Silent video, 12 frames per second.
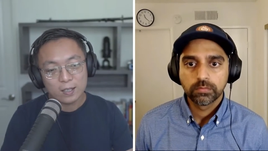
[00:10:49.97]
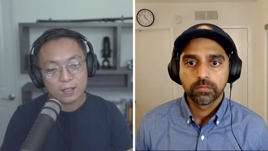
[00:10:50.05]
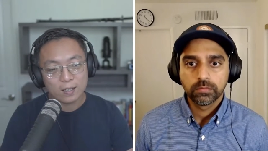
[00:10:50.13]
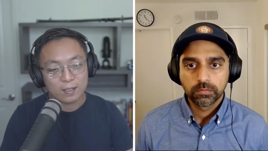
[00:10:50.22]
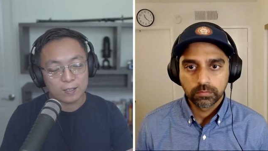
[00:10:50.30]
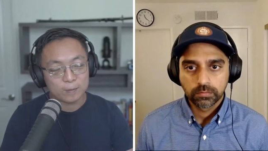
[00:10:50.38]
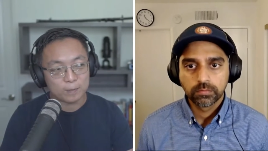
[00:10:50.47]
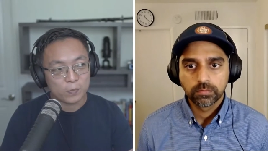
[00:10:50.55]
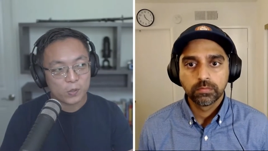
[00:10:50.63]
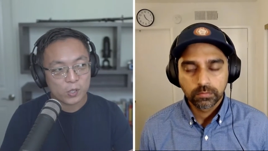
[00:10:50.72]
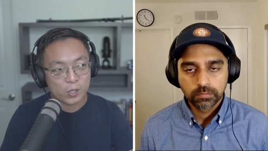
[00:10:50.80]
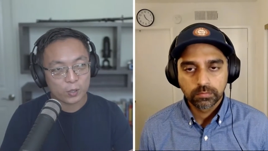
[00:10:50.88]
Speaker 1: Um,
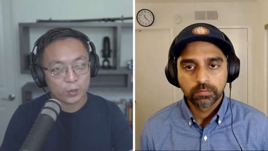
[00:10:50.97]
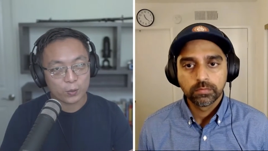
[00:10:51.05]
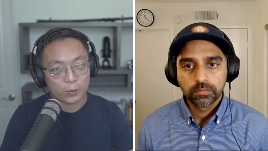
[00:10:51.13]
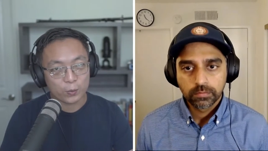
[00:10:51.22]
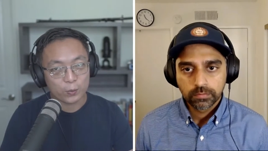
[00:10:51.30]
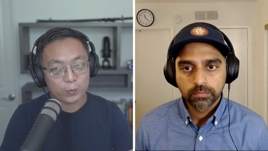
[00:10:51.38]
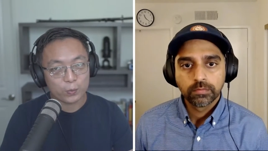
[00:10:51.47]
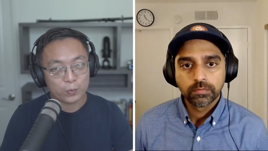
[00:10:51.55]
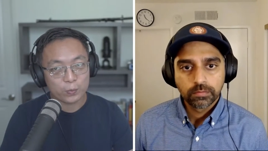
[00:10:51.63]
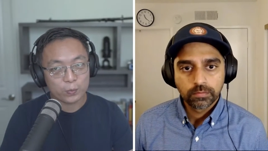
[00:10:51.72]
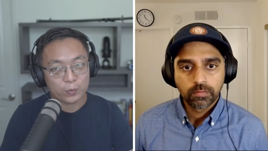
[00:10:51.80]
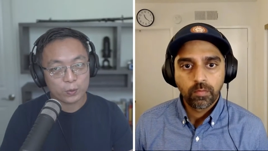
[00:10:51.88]
so
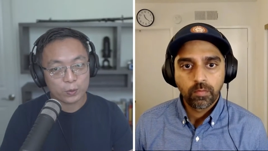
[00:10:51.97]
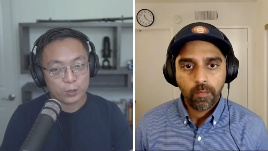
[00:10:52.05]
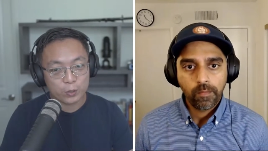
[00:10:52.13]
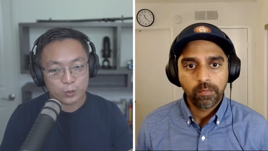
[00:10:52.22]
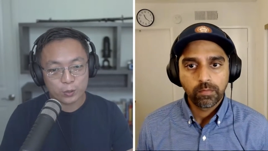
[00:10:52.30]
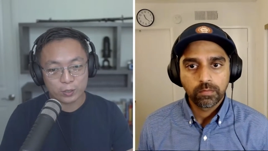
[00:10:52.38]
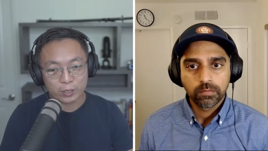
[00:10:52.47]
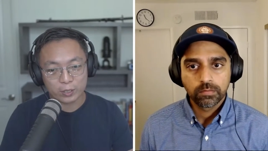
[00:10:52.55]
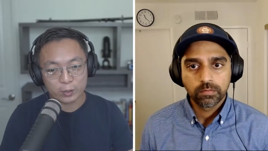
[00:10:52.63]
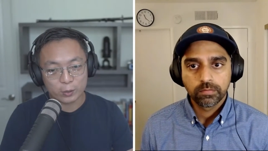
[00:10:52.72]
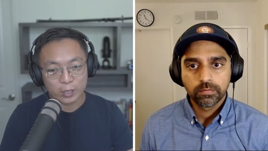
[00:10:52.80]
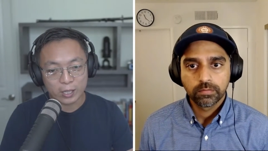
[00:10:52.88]

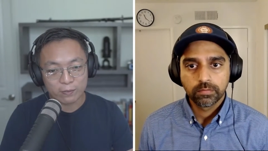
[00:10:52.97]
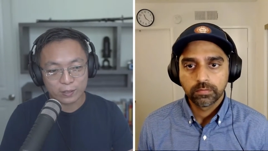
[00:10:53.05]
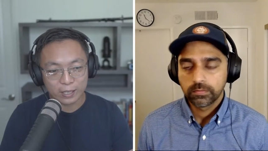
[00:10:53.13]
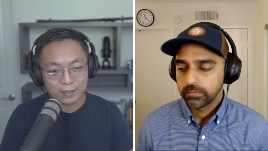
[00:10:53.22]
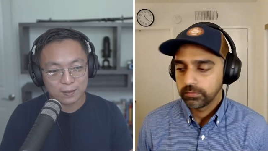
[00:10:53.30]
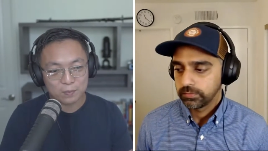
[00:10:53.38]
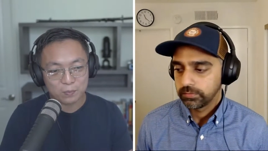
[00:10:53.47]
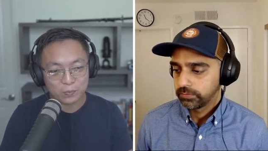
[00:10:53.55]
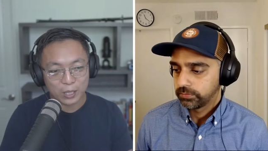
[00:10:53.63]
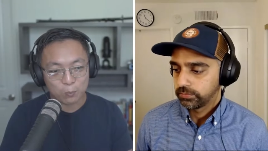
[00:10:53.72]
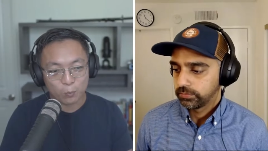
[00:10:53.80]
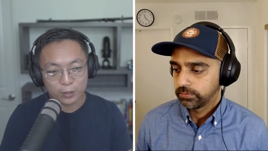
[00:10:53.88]
usually you have like
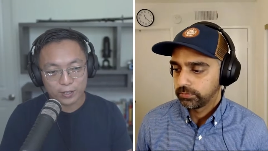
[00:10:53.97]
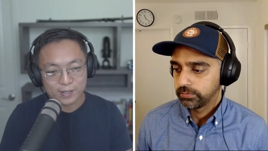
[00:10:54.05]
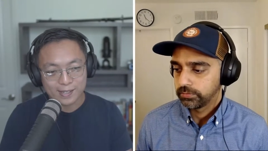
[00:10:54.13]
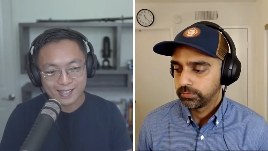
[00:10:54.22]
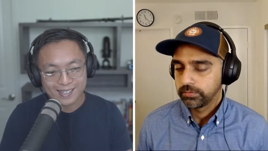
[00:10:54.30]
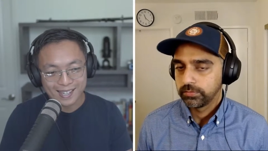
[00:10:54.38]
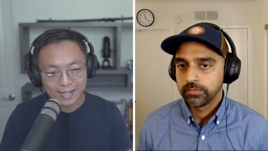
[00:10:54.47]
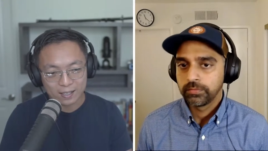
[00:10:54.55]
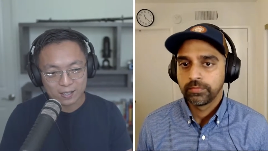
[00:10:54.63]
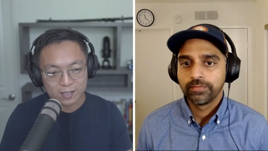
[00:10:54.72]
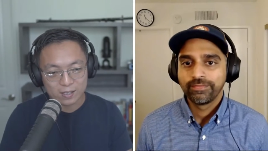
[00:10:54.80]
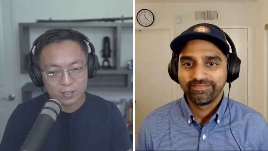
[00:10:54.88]
not more than six
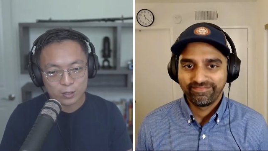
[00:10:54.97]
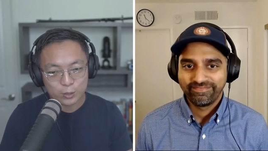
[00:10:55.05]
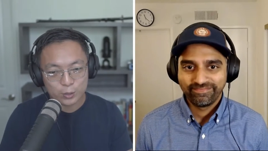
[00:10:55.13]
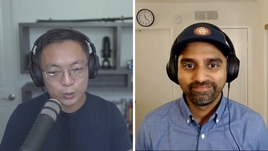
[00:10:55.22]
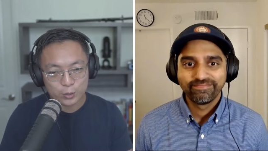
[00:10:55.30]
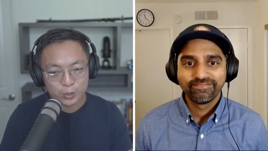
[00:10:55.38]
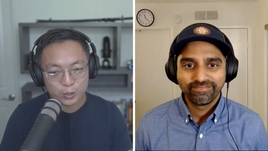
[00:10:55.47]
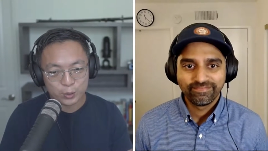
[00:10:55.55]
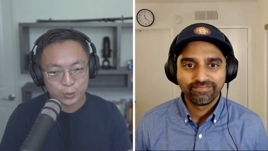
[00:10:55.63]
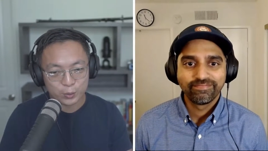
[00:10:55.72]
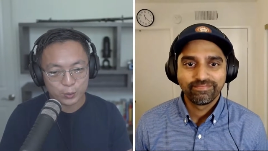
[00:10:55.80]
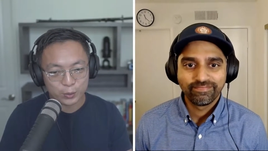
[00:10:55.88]
seconds
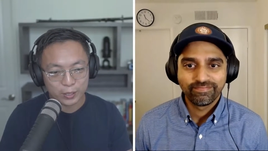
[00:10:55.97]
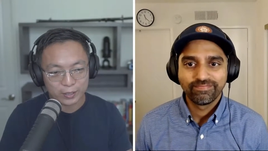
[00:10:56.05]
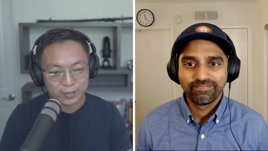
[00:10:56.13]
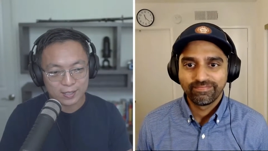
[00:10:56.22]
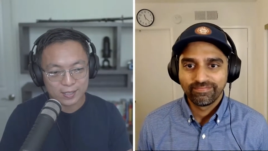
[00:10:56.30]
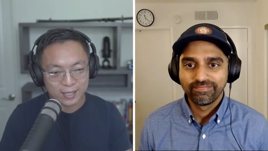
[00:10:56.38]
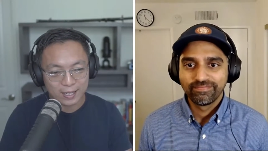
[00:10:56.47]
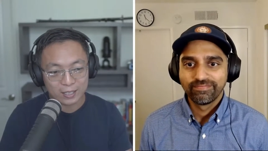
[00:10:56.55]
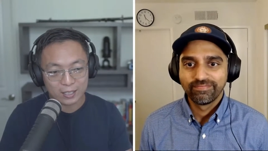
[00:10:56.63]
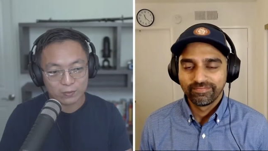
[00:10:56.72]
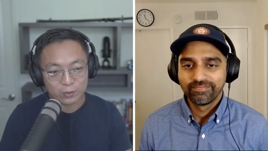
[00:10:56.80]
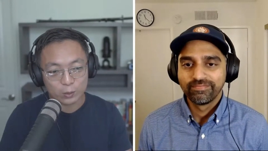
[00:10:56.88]
to
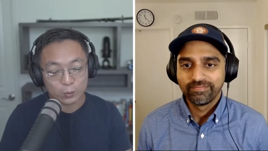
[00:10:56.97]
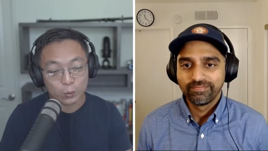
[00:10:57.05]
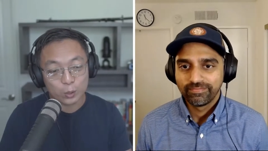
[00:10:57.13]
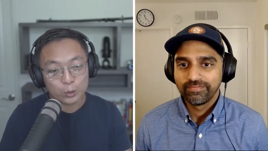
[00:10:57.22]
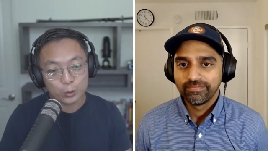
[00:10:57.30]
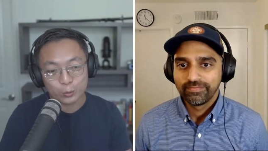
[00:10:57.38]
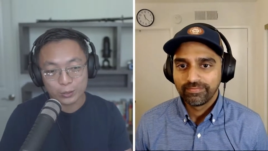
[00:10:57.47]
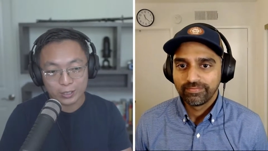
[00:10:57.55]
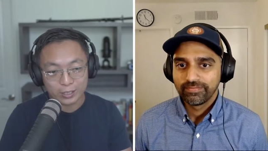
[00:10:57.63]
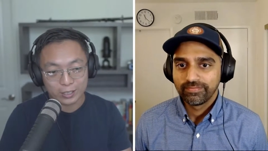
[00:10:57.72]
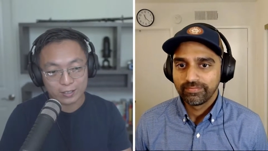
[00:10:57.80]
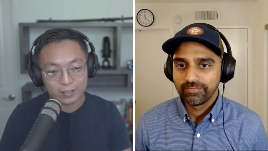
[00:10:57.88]
understand if you want to
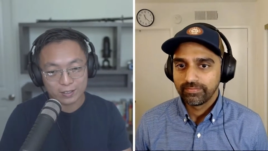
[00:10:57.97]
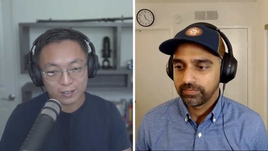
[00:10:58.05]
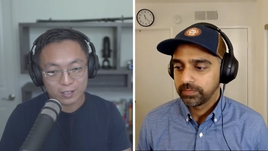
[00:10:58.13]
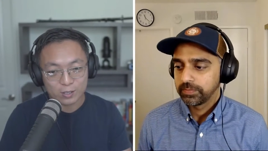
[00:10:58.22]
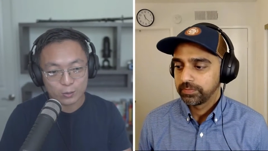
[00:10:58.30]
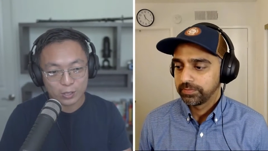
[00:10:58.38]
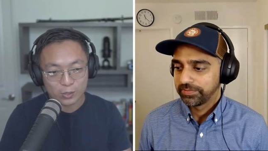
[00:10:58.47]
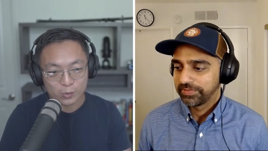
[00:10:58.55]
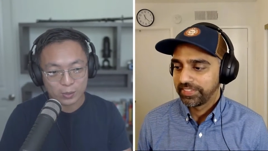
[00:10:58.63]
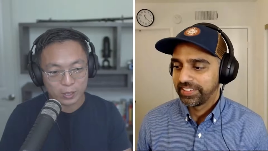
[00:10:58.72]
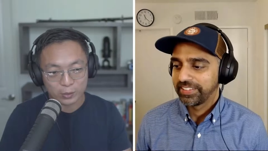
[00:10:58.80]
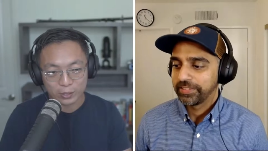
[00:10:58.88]
read it this
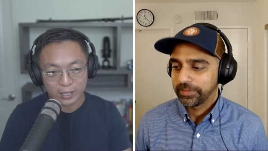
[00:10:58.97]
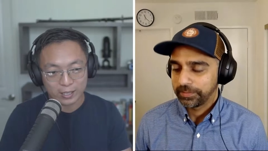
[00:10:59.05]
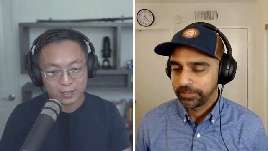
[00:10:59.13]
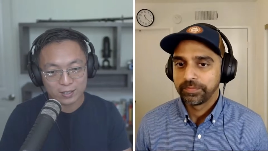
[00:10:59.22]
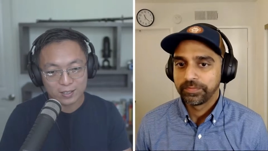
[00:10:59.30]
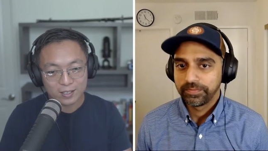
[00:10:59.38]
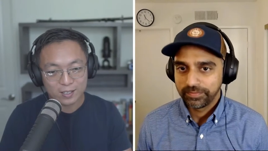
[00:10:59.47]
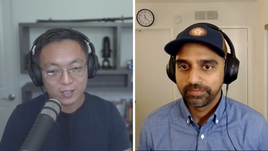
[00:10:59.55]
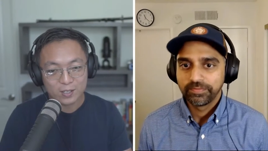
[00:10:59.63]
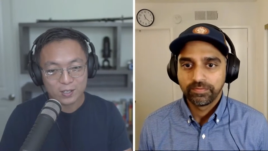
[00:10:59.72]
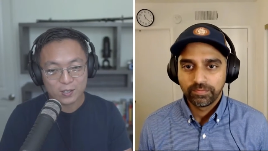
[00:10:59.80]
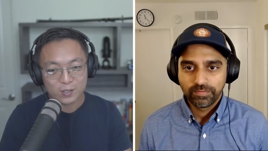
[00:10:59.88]
resume or not.
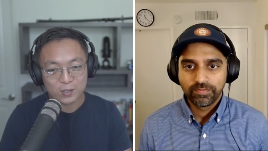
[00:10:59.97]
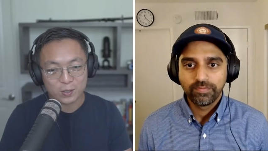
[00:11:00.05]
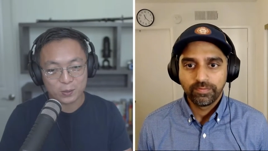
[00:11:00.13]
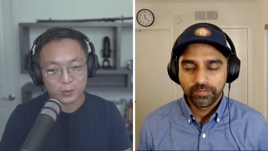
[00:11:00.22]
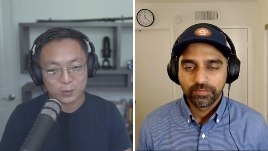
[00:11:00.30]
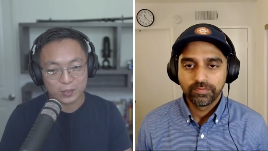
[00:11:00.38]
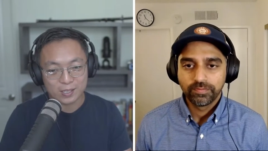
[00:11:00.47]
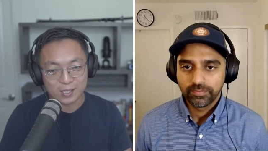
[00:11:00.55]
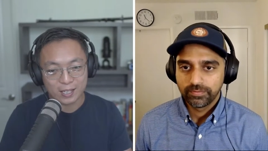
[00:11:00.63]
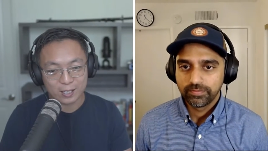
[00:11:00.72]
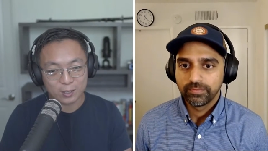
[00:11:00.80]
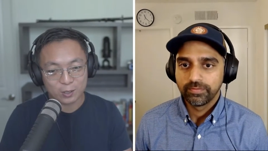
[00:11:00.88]
So it's
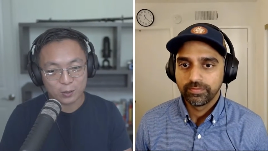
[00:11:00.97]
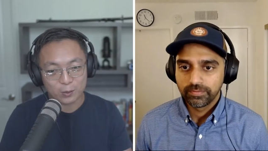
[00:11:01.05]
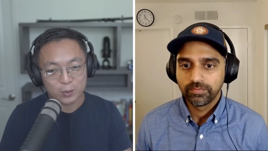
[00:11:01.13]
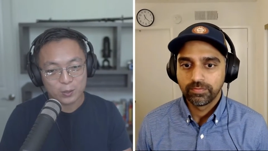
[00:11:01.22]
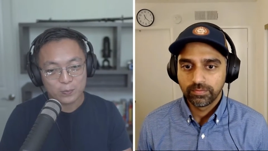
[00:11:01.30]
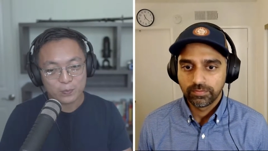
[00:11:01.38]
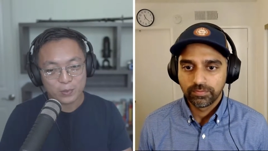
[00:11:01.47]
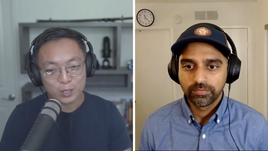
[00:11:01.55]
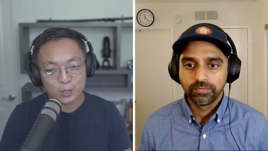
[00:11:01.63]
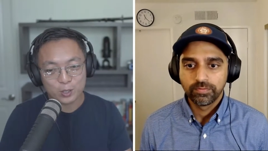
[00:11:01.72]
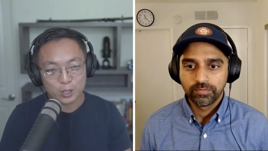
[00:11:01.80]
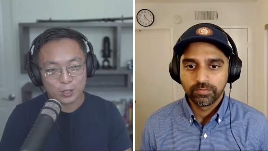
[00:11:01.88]
like you know,
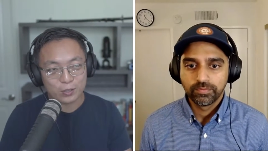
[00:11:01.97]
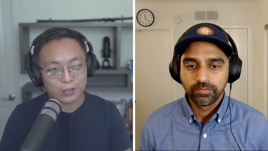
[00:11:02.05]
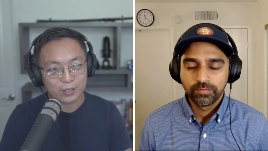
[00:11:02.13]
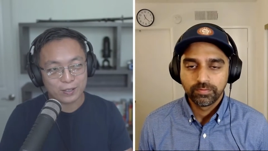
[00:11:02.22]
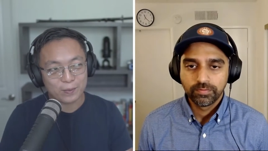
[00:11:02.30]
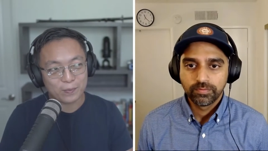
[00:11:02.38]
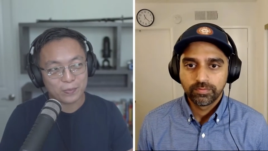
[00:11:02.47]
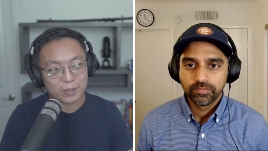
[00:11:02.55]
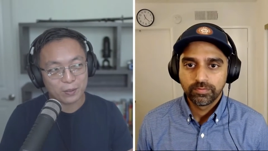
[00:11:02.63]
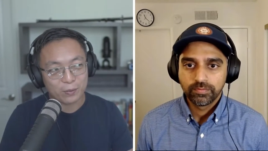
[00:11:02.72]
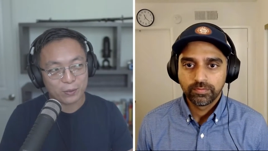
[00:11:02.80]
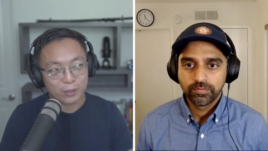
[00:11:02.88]
it sh-
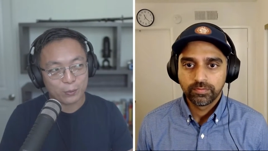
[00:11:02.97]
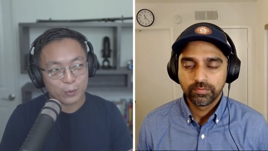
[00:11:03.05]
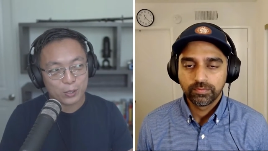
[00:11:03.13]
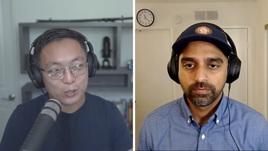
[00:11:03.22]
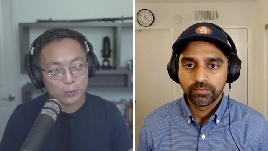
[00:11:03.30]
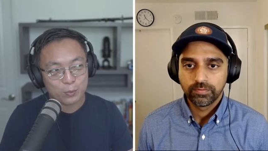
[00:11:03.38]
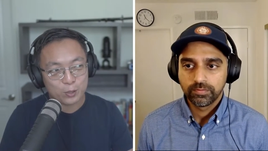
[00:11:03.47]
the resume